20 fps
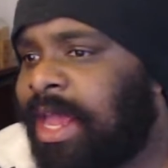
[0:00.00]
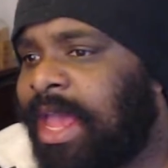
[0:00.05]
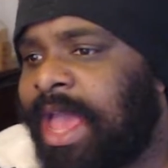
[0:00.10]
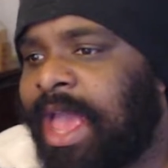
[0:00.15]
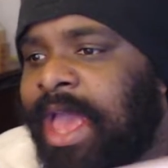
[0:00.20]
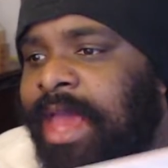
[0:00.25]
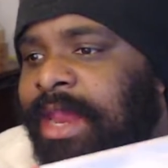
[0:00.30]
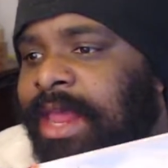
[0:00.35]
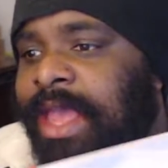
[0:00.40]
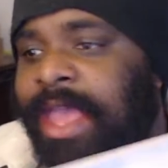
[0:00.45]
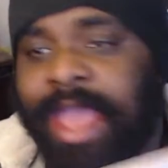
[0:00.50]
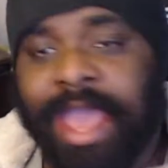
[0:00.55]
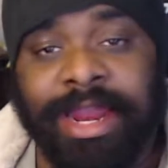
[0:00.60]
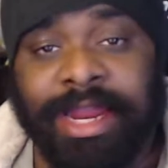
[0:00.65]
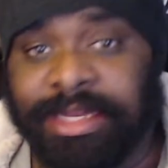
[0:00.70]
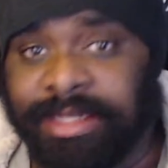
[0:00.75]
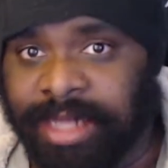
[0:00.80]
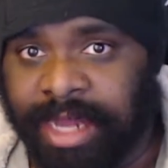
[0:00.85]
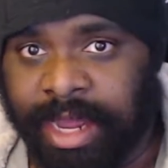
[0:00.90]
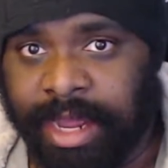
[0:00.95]
at any
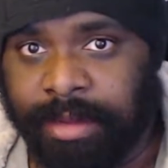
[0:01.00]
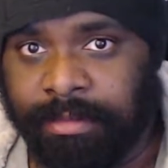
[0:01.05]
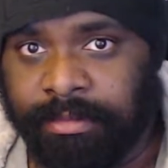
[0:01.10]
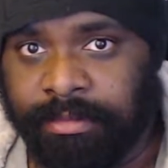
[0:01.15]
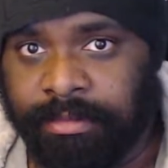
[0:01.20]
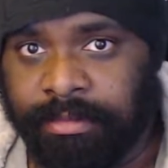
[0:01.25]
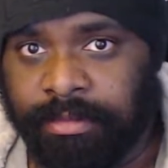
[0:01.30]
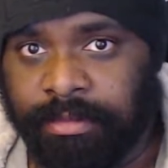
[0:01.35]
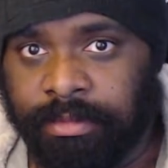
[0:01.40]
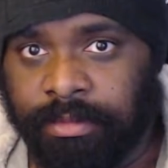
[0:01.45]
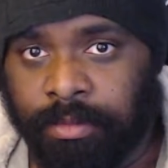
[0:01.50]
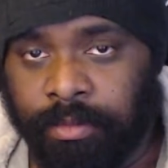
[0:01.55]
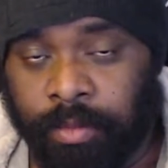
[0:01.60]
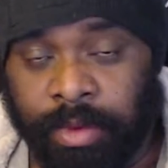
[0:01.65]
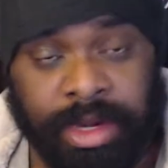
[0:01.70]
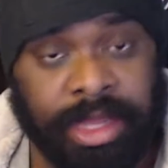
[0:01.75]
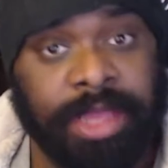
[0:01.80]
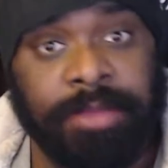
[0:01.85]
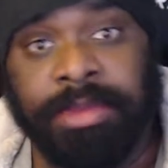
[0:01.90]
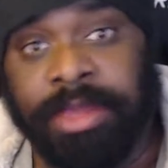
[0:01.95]
time when
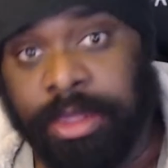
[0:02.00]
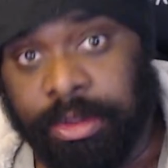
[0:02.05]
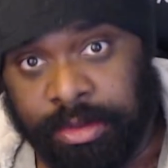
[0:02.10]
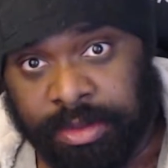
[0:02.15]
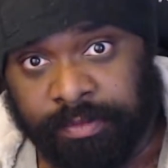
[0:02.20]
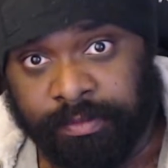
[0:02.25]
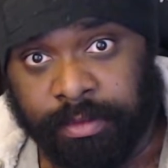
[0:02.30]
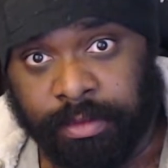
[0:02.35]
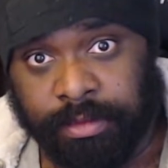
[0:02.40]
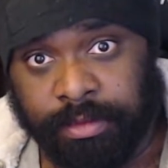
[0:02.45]
it can be useful.